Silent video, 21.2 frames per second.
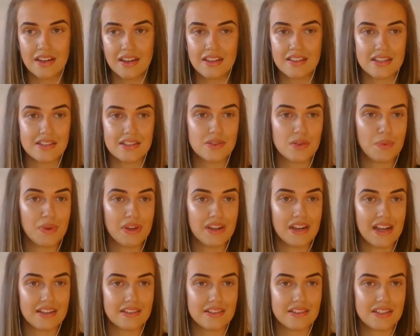This will be
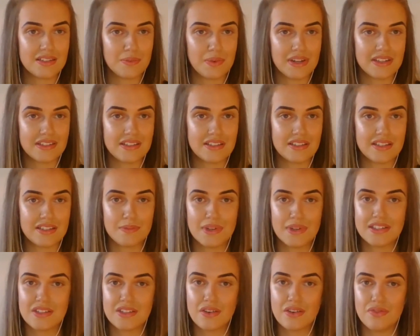enhanced by a
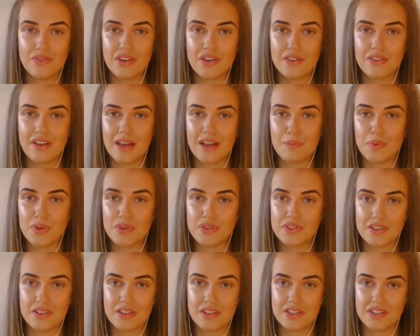systematic review that I'm
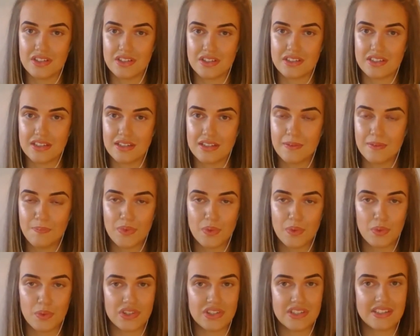also conducting,
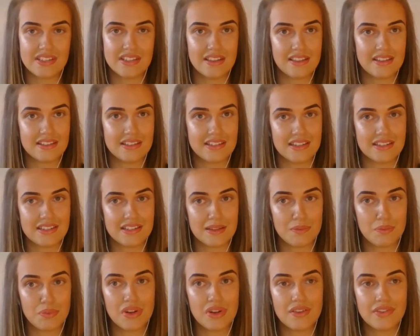which is
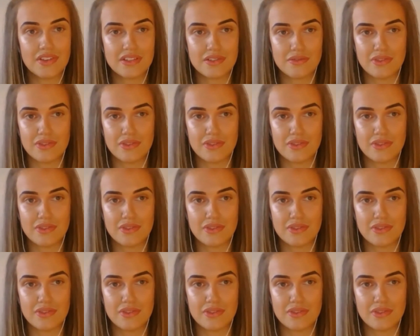synthesising previous